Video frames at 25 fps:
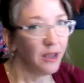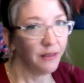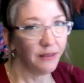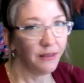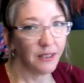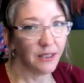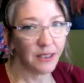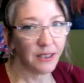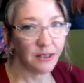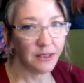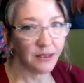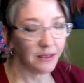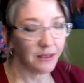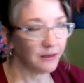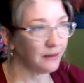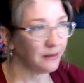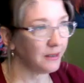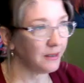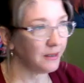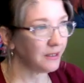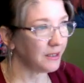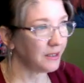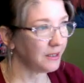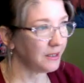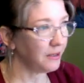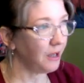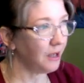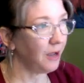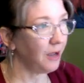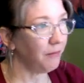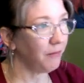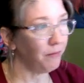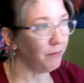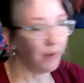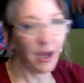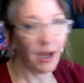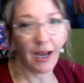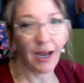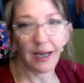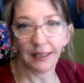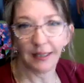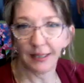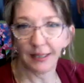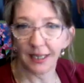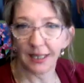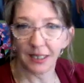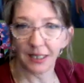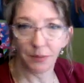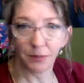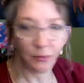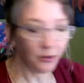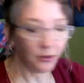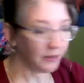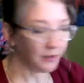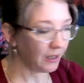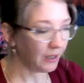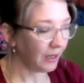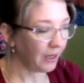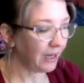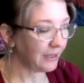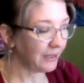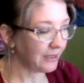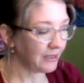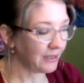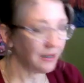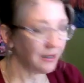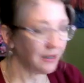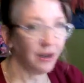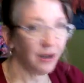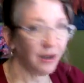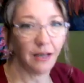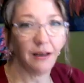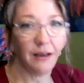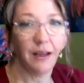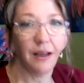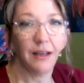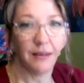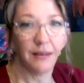This is not my textbook that I designed.